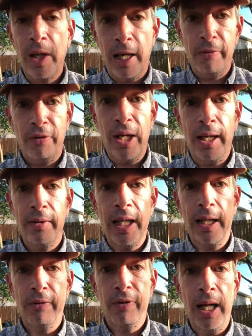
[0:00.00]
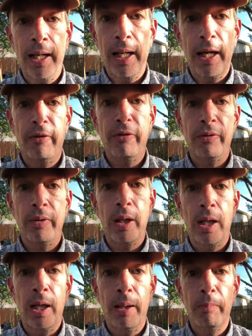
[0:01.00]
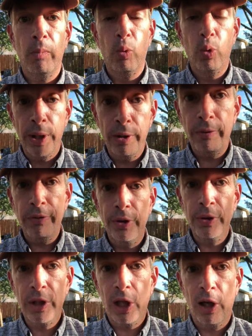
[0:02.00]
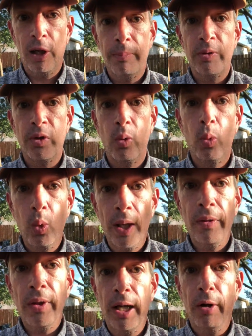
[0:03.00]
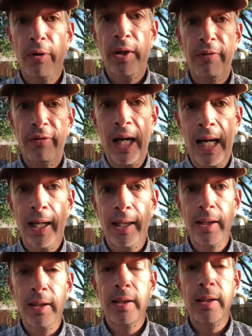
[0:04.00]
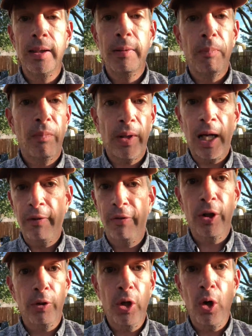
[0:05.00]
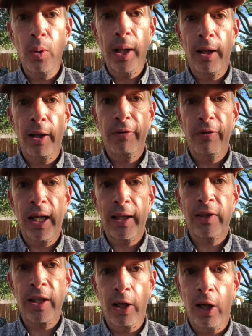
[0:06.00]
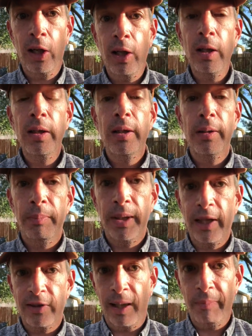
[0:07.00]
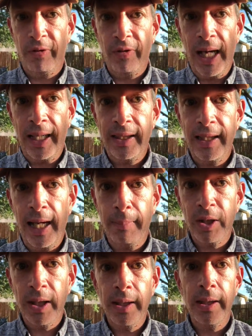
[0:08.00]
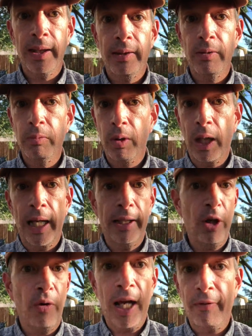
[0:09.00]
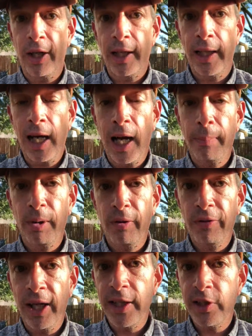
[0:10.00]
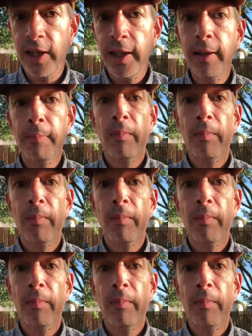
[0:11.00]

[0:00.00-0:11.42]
I found that if I have real food carbs with healthy fat, I feel no ill effects at all because I'm fat adapted. I don't have any hyperphagy.